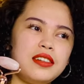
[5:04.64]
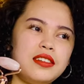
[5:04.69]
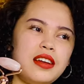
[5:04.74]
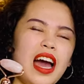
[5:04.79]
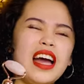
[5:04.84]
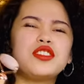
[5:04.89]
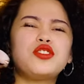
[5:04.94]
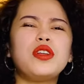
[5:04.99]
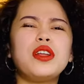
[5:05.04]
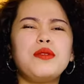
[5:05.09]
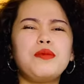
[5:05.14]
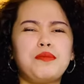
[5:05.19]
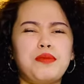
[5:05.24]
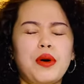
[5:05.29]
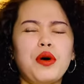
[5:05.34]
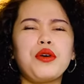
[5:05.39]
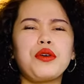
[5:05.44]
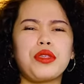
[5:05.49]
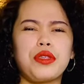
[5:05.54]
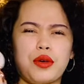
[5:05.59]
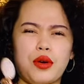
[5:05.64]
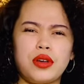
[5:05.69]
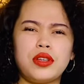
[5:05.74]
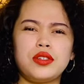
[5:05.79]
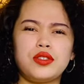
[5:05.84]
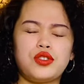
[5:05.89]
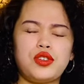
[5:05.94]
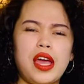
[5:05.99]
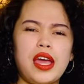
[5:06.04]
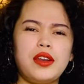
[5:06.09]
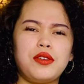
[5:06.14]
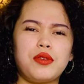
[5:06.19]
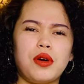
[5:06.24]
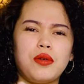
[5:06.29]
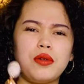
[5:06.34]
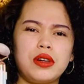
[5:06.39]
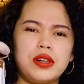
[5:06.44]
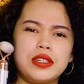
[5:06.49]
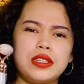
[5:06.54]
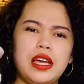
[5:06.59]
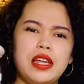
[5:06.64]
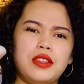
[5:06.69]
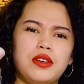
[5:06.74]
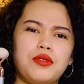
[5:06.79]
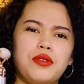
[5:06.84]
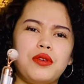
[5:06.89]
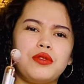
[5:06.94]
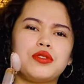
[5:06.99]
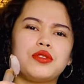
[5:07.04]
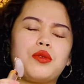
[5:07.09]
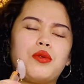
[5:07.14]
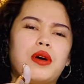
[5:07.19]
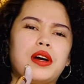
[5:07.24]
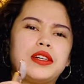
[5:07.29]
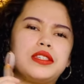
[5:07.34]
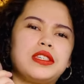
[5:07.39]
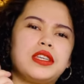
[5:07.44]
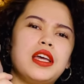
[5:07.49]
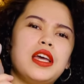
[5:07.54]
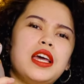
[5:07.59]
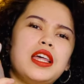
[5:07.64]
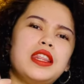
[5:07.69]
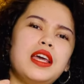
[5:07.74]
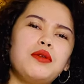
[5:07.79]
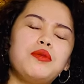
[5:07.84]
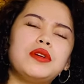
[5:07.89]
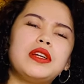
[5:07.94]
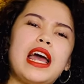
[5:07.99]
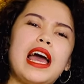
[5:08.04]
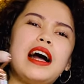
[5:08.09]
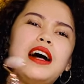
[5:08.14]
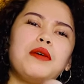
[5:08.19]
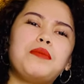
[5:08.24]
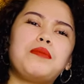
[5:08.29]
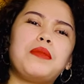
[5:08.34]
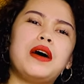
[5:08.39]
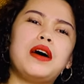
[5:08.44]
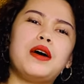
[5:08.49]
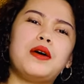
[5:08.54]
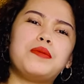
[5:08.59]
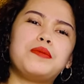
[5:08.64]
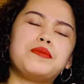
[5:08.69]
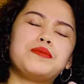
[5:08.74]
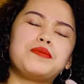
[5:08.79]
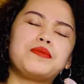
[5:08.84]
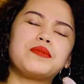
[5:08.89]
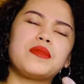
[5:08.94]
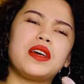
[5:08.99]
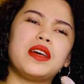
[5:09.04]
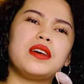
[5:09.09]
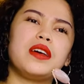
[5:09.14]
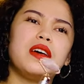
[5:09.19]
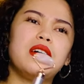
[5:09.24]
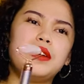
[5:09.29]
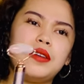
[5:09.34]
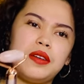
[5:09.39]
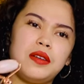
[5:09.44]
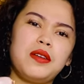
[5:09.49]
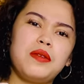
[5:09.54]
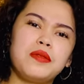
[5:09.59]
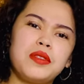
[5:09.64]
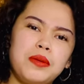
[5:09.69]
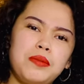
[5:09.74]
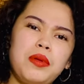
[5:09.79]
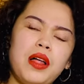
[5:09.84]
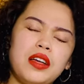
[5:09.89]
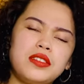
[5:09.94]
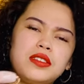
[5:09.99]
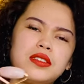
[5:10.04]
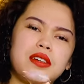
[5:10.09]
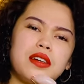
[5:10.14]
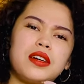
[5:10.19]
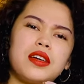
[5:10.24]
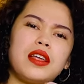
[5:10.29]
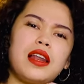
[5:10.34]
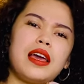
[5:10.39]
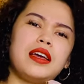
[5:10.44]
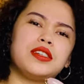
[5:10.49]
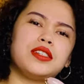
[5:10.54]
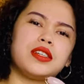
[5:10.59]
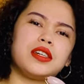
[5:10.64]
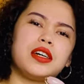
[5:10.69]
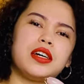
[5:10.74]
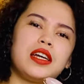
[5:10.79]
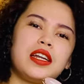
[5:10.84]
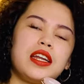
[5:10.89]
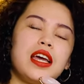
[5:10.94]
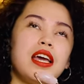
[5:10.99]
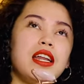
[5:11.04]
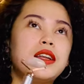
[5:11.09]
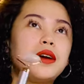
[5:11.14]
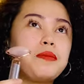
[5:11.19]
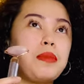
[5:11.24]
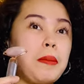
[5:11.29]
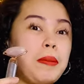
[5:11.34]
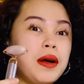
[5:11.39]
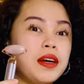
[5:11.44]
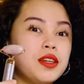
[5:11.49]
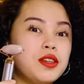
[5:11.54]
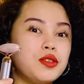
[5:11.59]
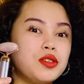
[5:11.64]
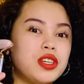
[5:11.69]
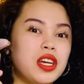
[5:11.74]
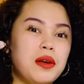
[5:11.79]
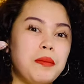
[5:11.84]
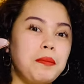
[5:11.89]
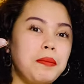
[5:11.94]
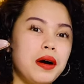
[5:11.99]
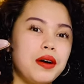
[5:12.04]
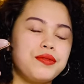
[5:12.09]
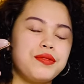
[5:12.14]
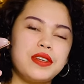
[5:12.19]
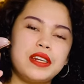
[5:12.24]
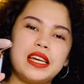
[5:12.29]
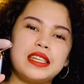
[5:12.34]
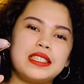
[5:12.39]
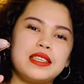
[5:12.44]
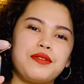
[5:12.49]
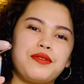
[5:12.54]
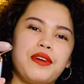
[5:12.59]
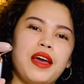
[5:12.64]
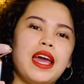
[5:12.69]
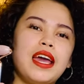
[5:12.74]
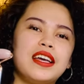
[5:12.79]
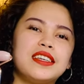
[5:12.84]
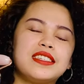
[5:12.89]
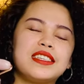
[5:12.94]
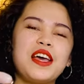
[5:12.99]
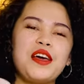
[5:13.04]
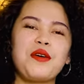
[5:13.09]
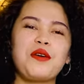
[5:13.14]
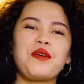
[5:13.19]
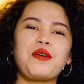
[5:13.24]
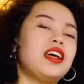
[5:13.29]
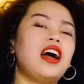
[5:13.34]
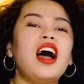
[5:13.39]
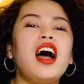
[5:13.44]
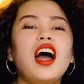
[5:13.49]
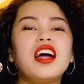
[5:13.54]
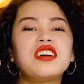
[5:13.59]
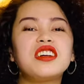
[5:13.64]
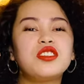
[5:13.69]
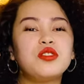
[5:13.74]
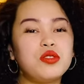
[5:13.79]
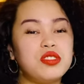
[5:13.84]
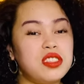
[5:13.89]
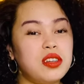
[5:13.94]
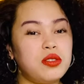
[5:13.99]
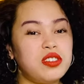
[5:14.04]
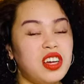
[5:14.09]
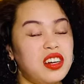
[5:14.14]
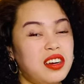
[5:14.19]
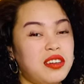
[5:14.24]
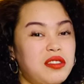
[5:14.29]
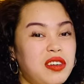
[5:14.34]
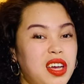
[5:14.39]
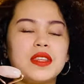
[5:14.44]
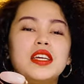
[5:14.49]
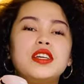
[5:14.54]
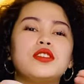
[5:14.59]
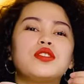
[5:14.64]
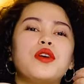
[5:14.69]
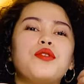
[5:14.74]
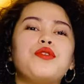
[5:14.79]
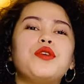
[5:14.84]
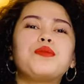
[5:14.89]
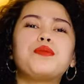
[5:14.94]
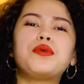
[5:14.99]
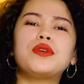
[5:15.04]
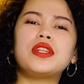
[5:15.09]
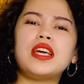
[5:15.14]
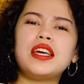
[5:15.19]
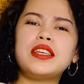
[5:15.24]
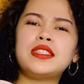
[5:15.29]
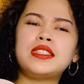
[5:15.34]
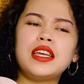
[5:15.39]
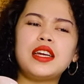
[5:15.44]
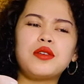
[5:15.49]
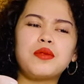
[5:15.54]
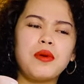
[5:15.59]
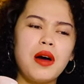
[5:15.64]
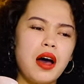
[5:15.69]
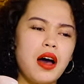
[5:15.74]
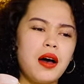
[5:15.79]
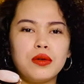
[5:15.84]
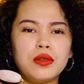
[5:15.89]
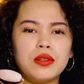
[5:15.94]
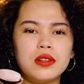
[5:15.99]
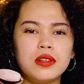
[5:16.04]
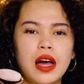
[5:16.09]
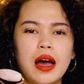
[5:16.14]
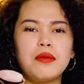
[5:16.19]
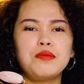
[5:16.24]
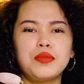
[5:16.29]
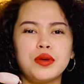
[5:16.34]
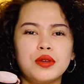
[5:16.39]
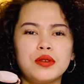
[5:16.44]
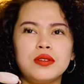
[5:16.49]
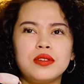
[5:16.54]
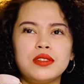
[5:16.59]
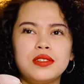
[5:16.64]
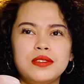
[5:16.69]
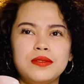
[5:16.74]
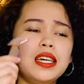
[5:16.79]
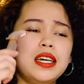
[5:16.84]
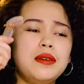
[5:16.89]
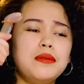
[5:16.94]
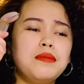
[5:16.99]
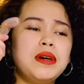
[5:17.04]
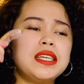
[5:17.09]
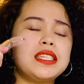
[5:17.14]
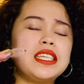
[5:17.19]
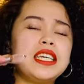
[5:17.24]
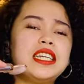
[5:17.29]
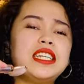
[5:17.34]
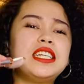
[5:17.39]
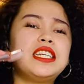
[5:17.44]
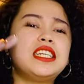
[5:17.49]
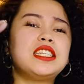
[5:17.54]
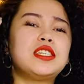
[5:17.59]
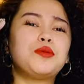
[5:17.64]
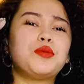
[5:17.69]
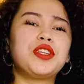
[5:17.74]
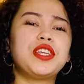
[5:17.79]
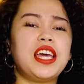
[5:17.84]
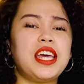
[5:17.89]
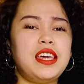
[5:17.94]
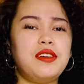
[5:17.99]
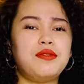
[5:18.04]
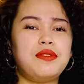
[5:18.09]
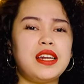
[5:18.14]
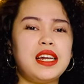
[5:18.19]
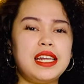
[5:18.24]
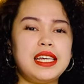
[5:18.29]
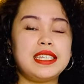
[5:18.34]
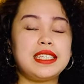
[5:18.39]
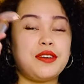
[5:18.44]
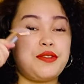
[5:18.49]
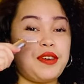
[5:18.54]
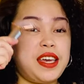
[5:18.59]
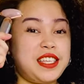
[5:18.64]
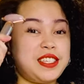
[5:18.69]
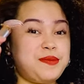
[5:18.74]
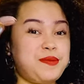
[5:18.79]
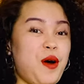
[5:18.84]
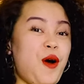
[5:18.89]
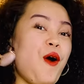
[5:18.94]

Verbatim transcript: Actually, both jade rollers and the Rose Quartz, they would help um, the blood circulation. Nagpapareduce siya ng puffiness sa face. Nakaka-reduce daw sa rin. So if you put a serum, ampule, mas i-distribute niya evenly sa face mo.